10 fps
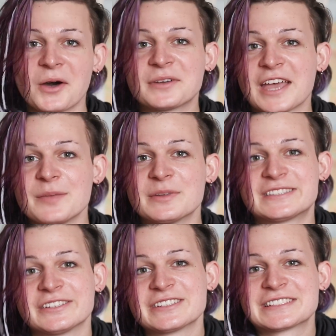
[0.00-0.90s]
Okay, but
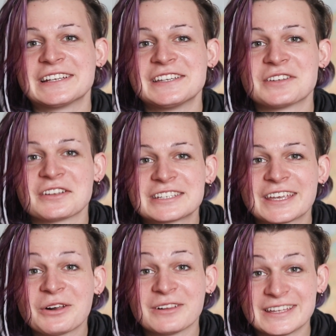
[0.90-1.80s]
seriously, not to
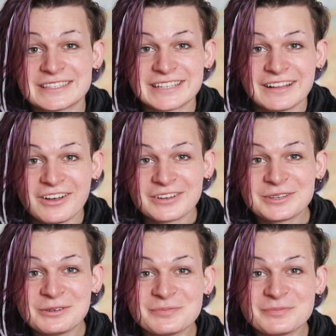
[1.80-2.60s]
get all incel on you,